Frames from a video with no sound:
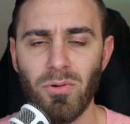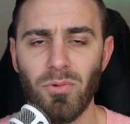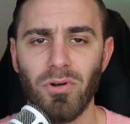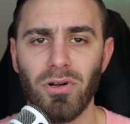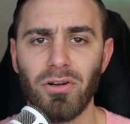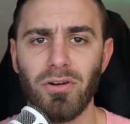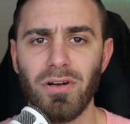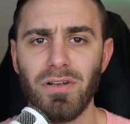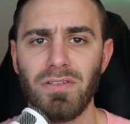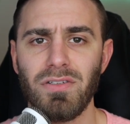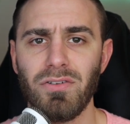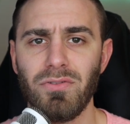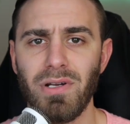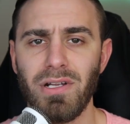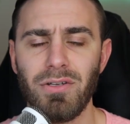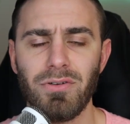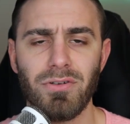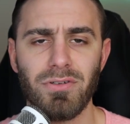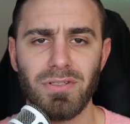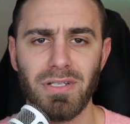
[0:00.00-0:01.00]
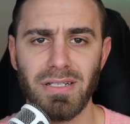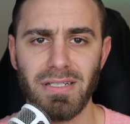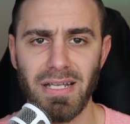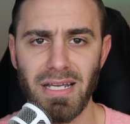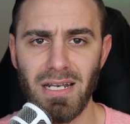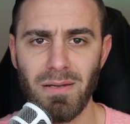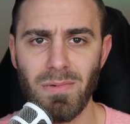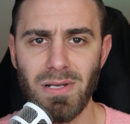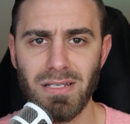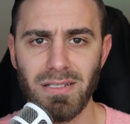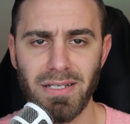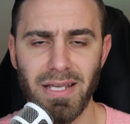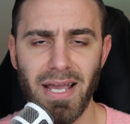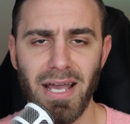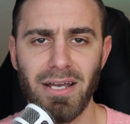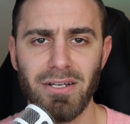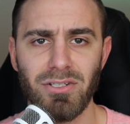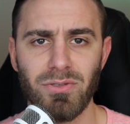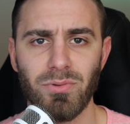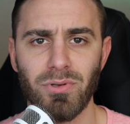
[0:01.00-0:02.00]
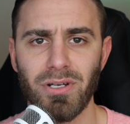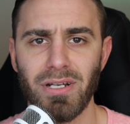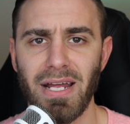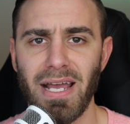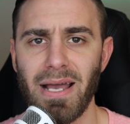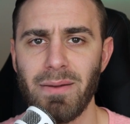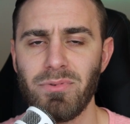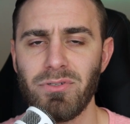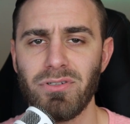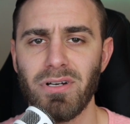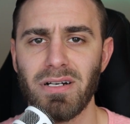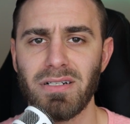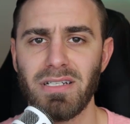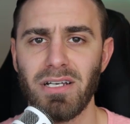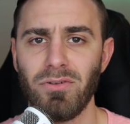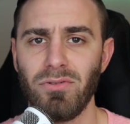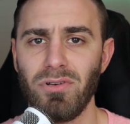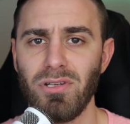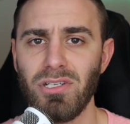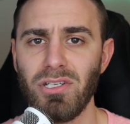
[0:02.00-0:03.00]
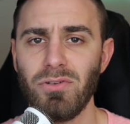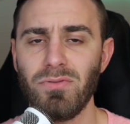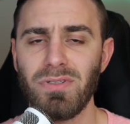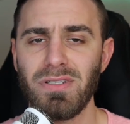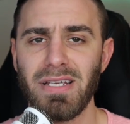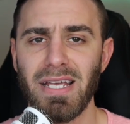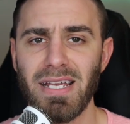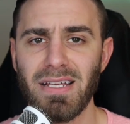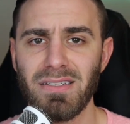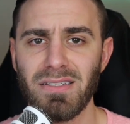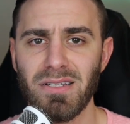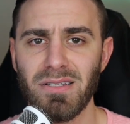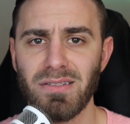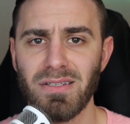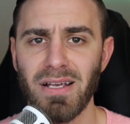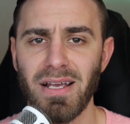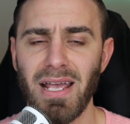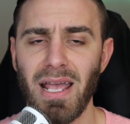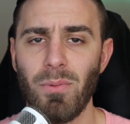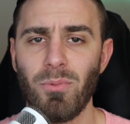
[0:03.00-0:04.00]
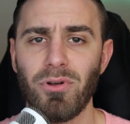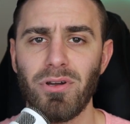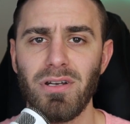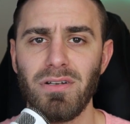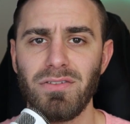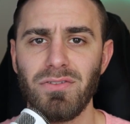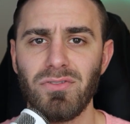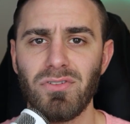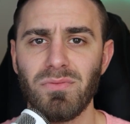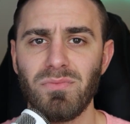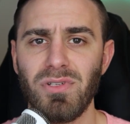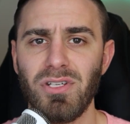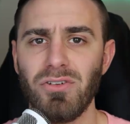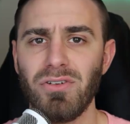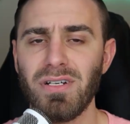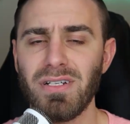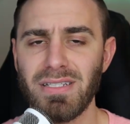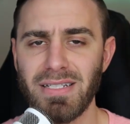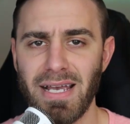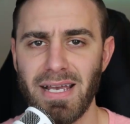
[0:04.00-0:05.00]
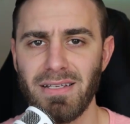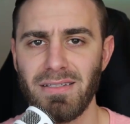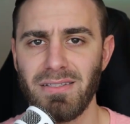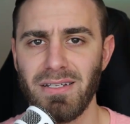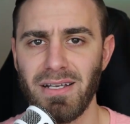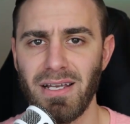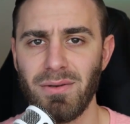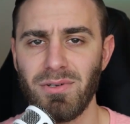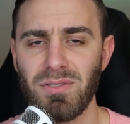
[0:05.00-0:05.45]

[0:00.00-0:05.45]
We're going to introduce a database cache, we're gonna abstract out use cases, and we're gonna do some unit testing.